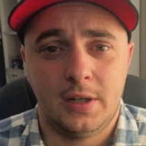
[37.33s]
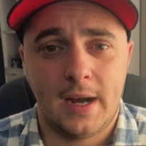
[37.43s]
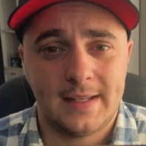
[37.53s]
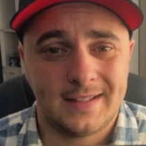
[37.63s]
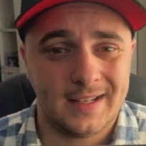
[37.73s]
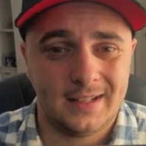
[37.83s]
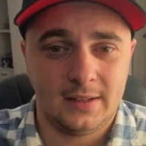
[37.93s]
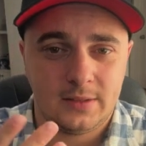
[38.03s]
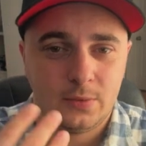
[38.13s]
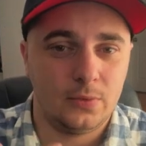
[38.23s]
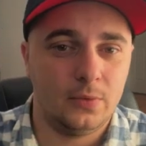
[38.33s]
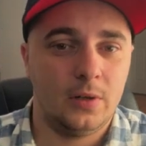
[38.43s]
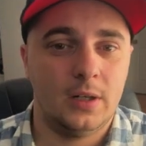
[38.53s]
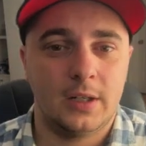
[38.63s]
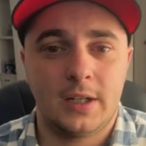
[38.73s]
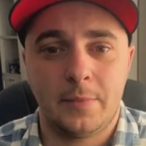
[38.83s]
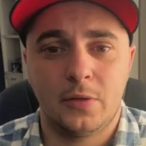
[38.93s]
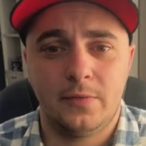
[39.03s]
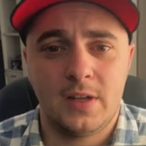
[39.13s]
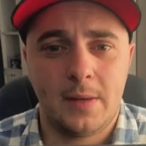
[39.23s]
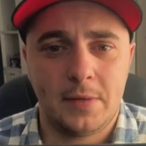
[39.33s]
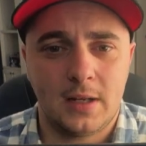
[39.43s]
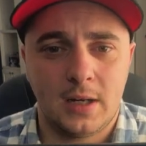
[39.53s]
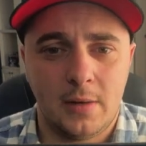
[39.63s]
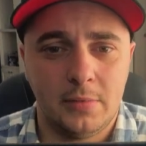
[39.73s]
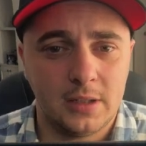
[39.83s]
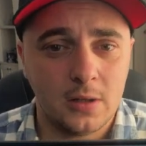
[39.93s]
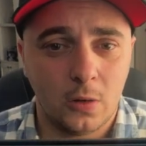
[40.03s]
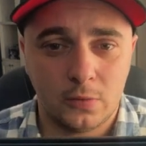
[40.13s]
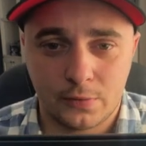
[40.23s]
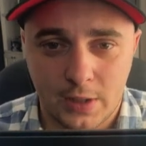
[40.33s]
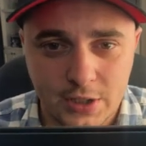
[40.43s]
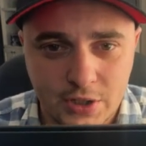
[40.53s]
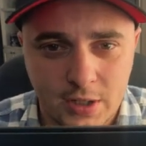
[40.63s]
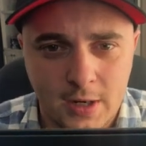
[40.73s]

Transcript: I send to Crypto VIP Club eGold Rush.